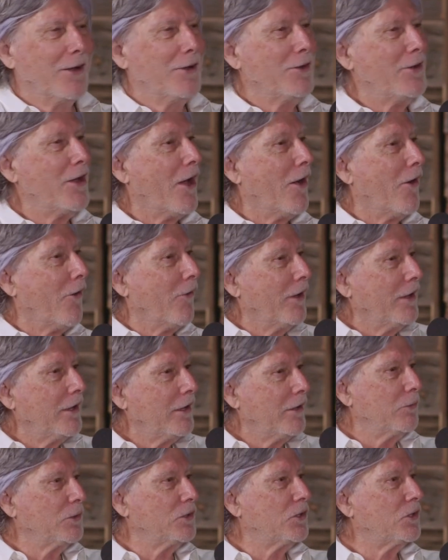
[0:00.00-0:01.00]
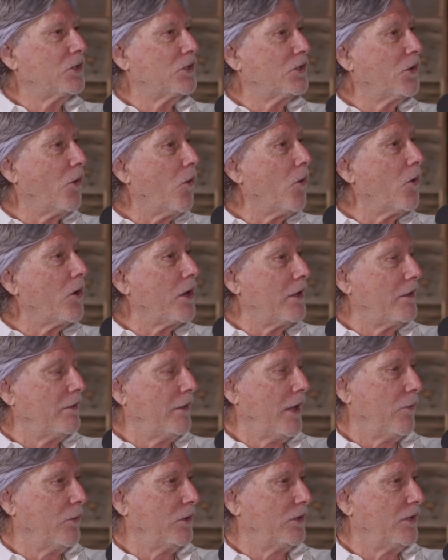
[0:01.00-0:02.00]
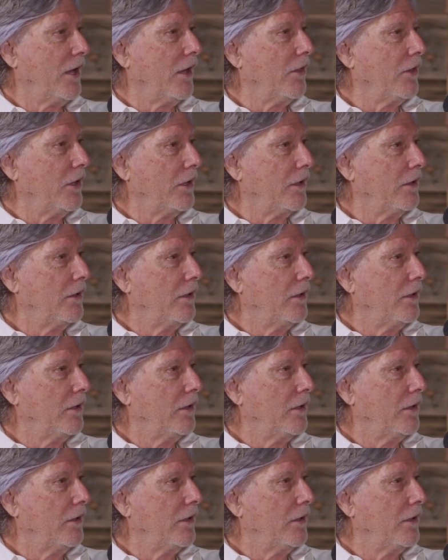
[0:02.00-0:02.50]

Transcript: No, it was a story they were telling.